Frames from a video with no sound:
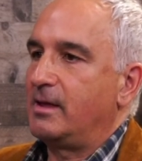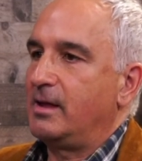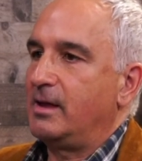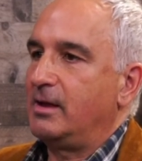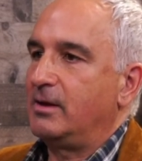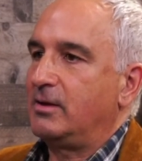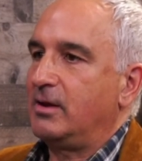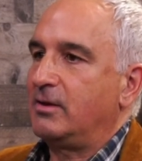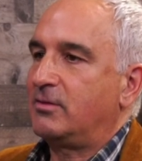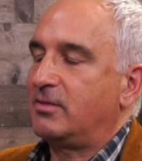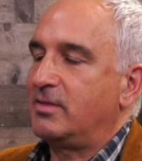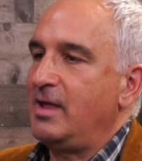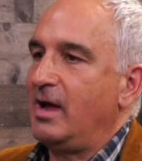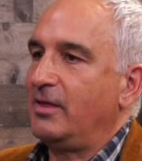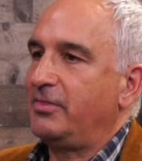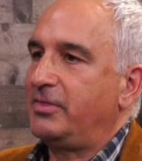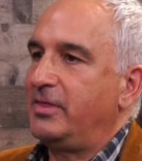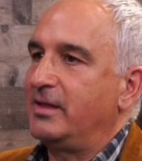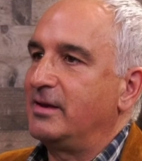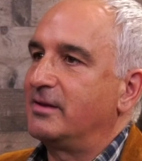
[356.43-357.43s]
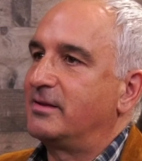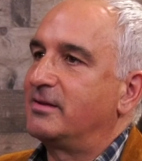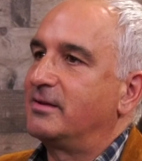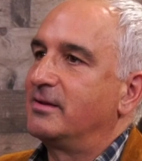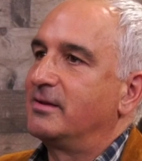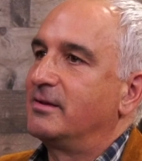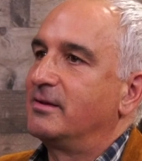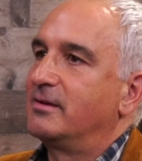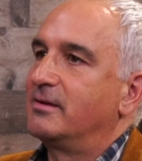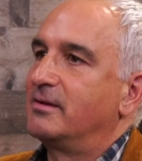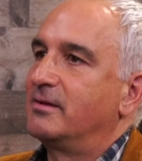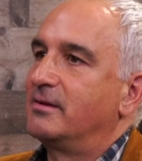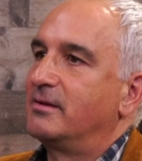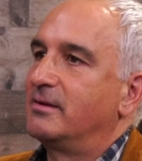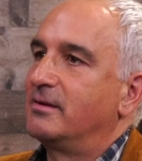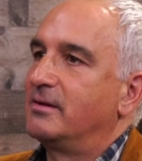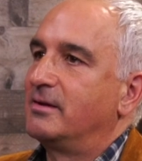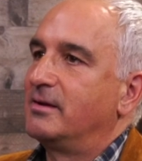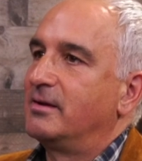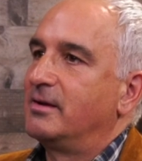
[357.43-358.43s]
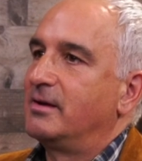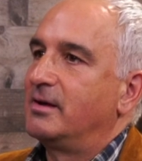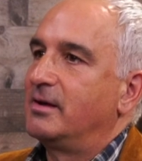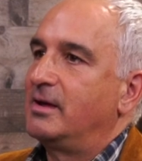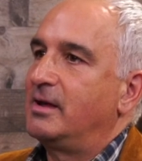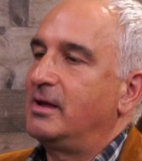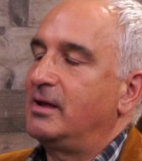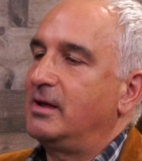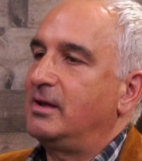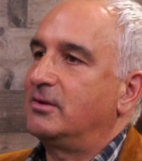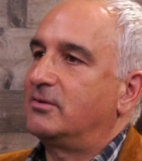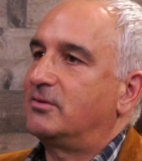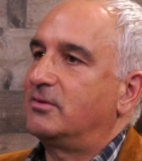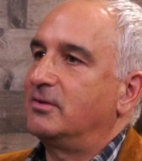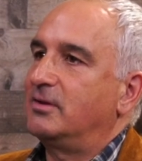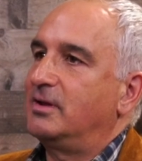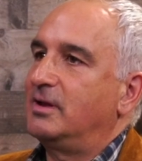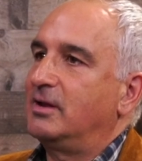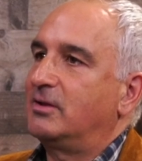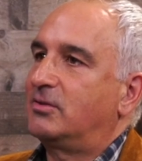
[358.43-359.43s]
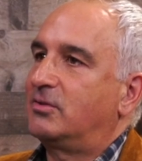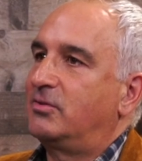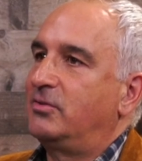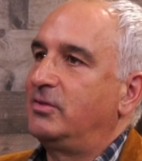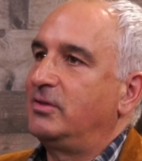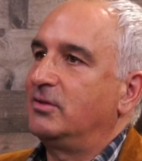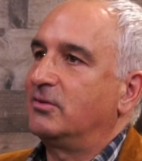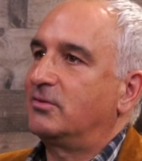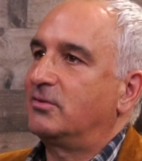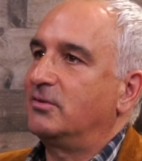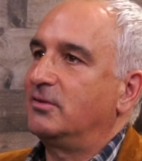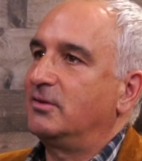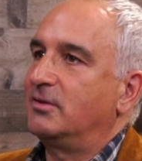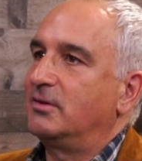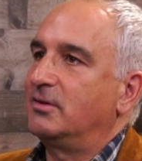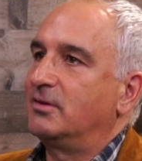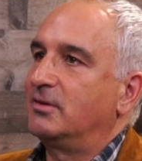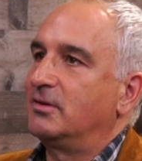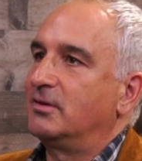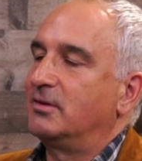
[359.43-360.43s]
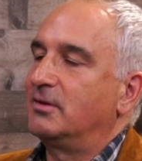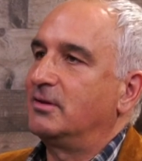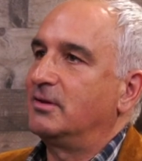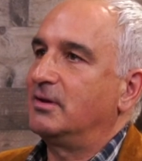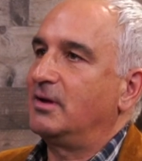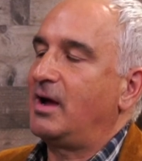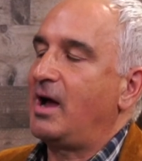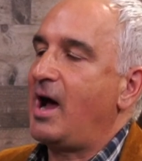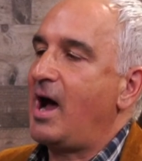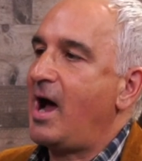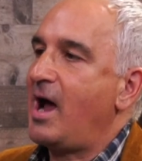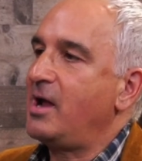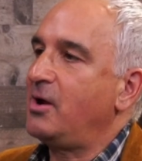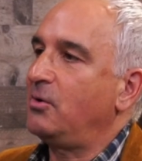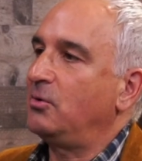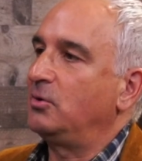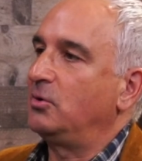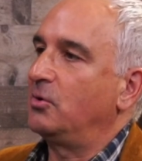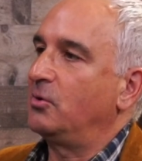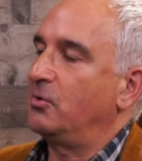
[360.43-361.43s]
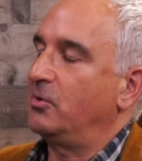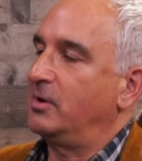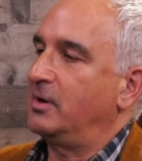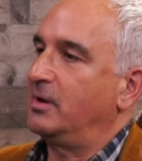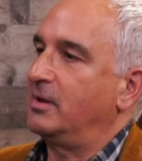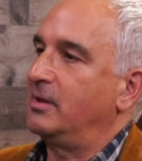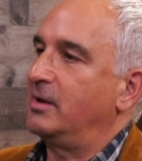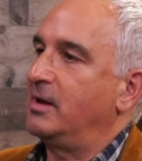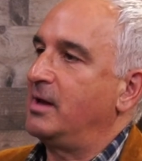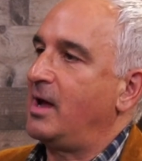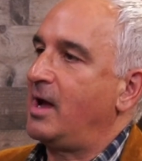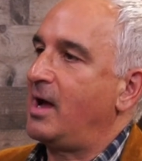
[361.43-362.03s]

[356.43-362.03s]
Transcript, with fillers: it, it's not that it, it's it's this higher learning and